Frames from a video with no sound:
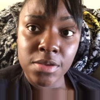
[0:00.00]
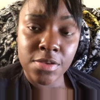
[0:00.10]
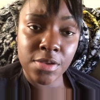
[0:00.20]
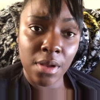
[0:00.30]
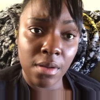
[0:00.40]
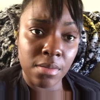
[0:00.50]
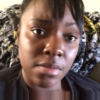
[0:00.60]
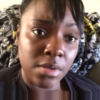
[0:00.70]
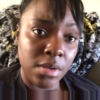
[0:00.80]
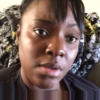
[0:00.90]
So
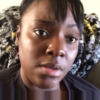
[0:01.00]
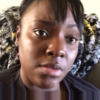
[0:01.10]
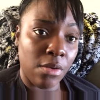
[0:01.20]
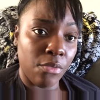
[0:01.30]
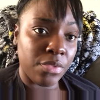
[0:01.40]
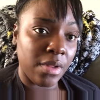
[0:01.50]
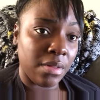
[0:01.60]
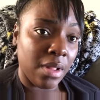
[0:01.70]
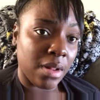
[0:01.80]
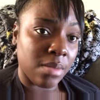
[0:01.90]
don't
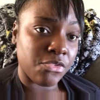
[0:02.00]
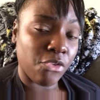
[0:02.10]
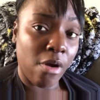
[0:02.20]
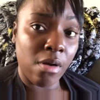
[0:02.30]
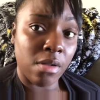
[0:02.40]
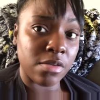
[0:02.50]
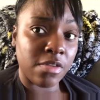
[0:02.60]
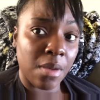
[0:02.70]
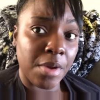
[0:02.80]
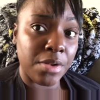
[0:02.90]
think that I'm strong all the time.